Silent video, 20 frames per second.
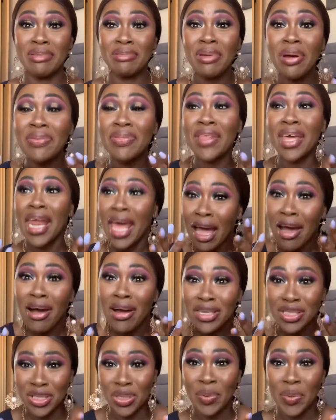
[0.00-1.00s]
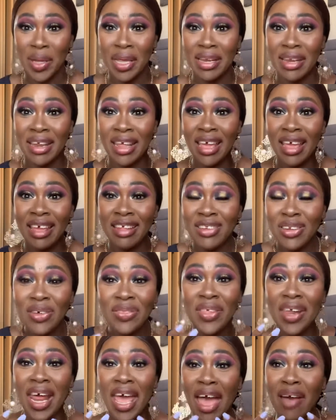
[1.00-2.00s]
Not that I can't do it, not
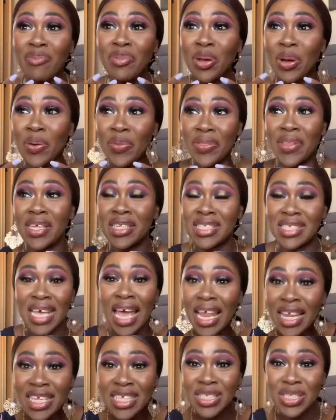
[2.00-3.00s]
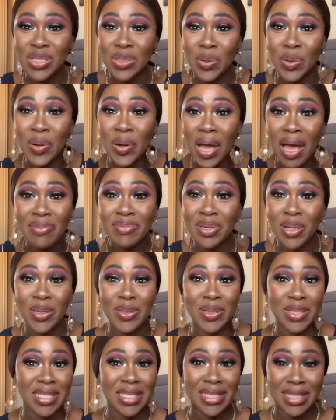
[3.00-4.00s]
that I haven't got the talent to do it or haven't
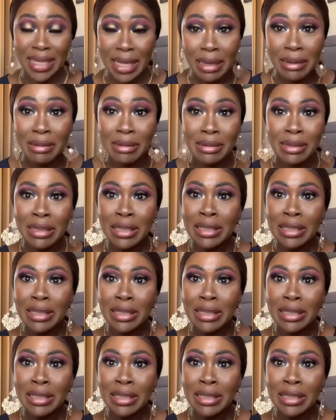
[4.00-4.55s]
got the skill.